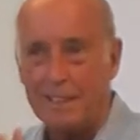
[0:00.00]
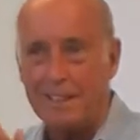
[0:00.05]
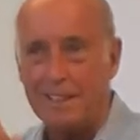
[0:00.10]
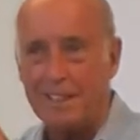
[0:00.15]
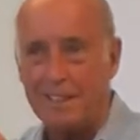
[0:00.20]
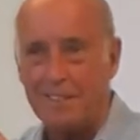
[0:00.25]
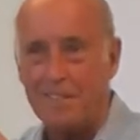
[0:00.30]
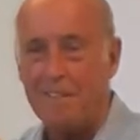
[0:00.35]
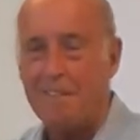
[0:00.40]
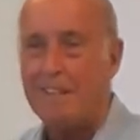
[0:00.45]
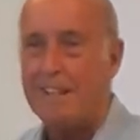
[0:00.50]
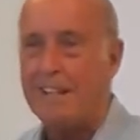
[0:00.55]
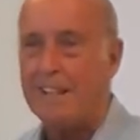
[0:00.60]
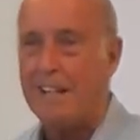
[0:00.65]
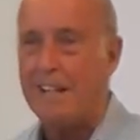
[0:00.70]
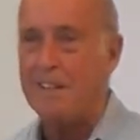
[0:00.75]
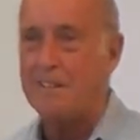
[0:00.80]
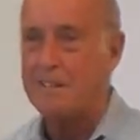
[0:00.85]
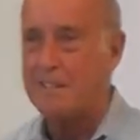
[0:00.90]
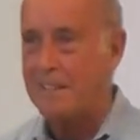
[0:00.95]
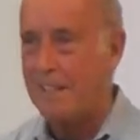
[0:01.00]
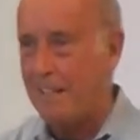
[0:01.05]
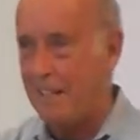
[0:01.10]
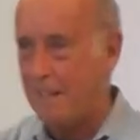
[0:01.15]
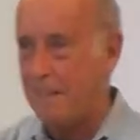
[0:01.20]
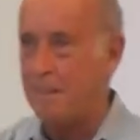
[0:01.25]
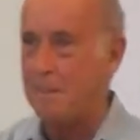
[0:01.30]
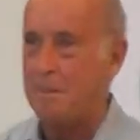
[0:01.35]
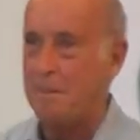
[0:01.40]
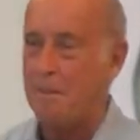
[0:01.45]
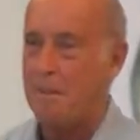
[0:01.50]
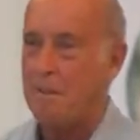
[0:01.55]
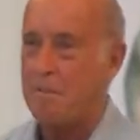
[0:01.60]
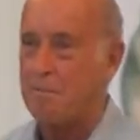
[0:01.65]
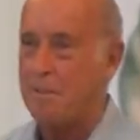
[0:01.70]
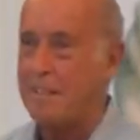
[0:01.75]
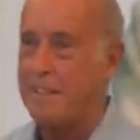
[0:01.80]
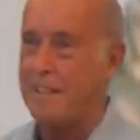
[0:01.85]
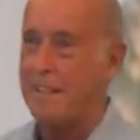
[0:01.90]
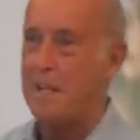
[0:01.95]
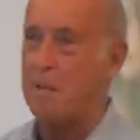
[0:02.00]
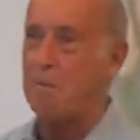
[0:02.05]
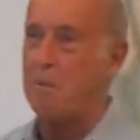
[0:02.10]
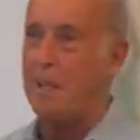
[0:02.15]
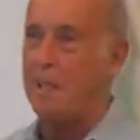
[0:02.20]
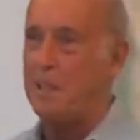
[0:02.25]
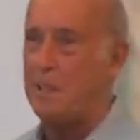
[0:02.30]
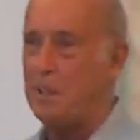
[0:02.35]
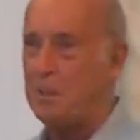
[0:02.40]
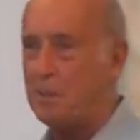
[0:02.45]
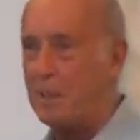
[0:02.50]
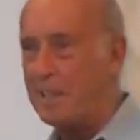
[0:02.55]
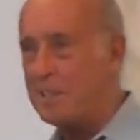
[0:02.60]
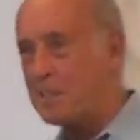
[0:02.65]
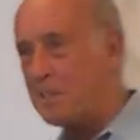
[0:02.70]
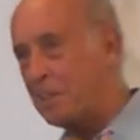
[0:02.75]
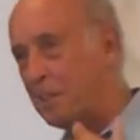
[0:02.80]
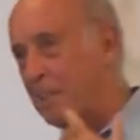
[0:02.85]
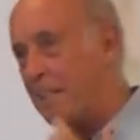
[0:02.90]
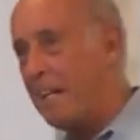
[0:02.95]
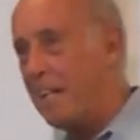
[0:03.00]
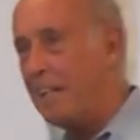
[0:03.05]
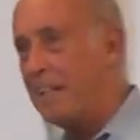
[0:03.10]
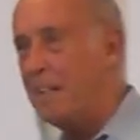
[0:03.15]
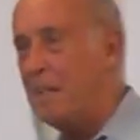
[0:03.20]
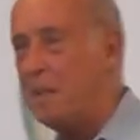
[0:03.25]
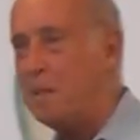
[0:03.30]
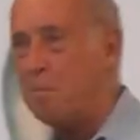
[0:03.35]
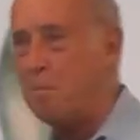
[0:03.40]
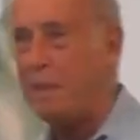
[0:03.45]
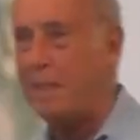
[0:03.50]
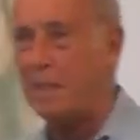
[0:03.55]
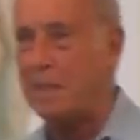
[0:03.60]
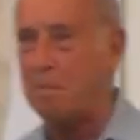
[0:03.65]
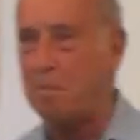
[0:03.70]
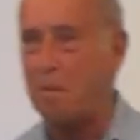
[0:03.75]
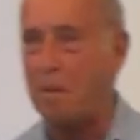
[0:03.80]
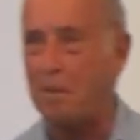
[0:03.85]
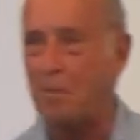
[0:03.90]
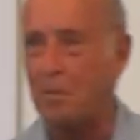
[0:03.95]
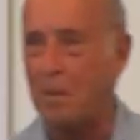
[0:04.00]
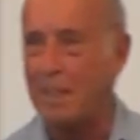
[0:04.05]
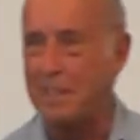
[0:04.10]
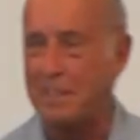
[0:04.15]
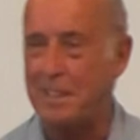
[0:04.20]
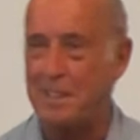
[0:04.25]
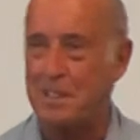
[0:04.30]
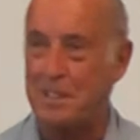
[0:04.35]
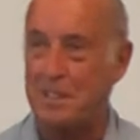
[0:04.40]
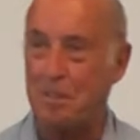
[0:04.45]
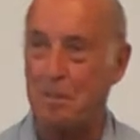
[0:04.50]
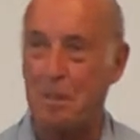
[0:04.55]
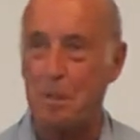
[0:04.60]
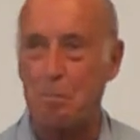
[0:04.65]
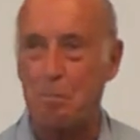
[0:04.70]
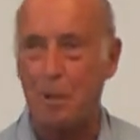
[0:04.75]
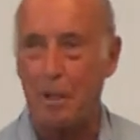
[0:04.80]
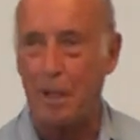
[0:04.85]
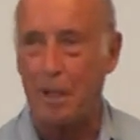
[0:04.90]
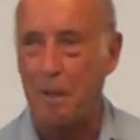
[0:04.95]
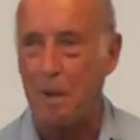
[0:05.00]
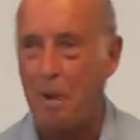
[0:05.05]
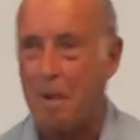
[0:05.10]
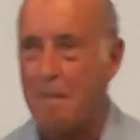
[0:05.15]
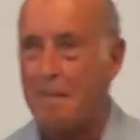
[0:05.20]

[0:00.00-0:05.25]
You know, I used I had a friend at NYU. I used to go down and meet him in Washington Square Park,